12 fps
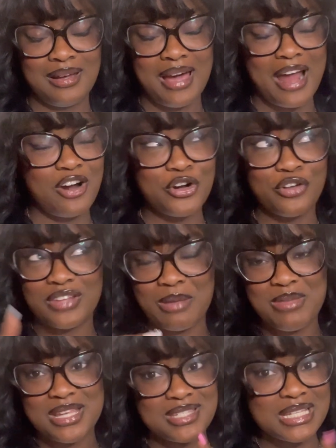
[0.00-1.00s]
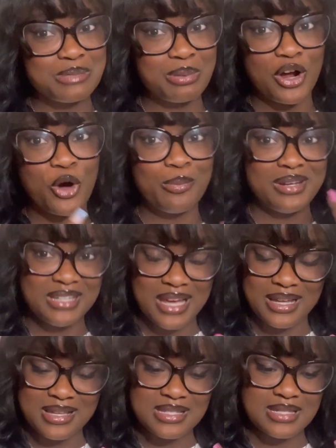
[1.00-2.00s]
I don't know if that makes sense, but I hope it
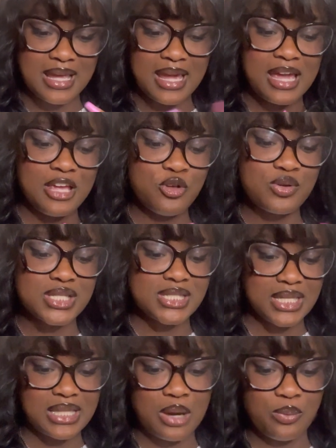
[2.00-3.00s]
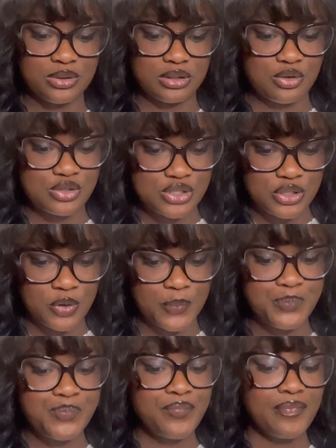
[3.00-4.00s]
does. And you can see that with those two.
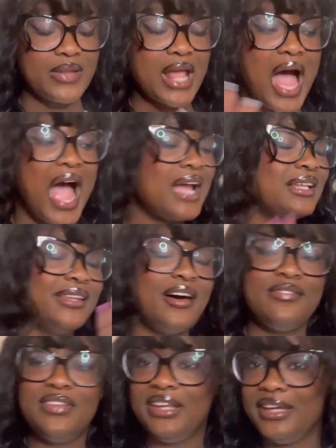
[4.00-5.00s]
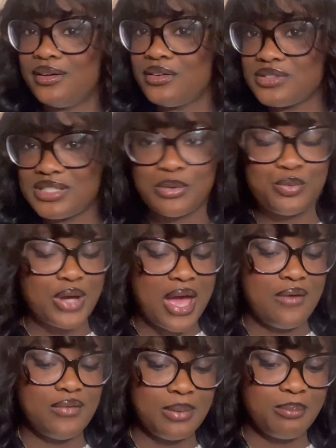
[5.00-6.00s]
I love the gears they were
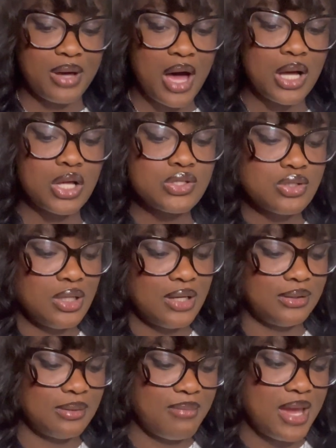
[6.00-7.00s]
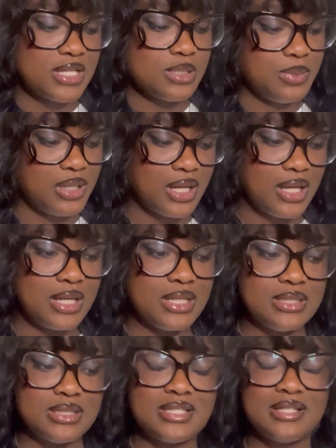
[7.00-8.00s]
having, but I also like the match
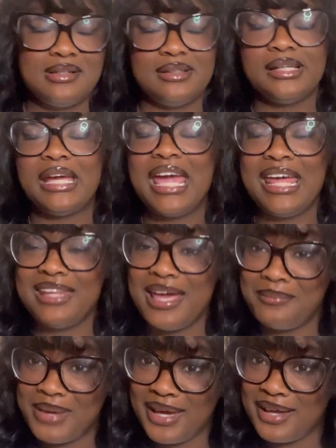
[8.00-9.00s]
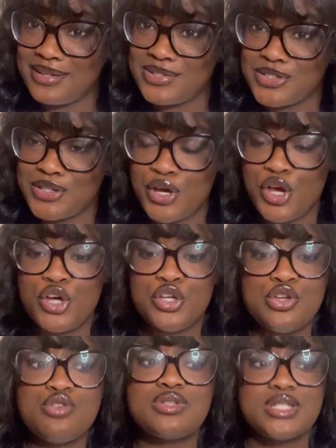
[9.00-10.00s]
because in that match,
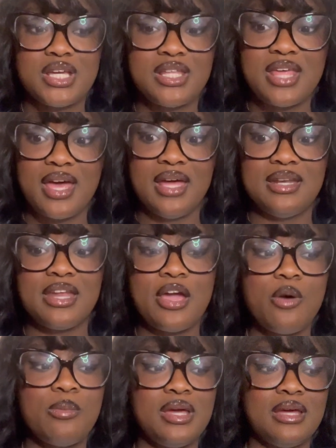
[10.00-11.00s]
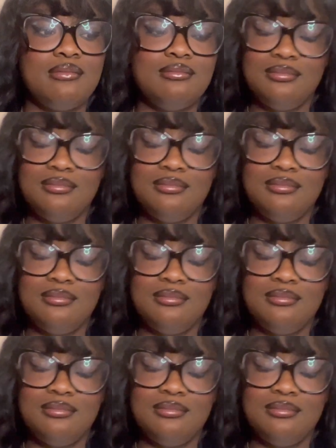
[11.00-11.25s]
you see Naomi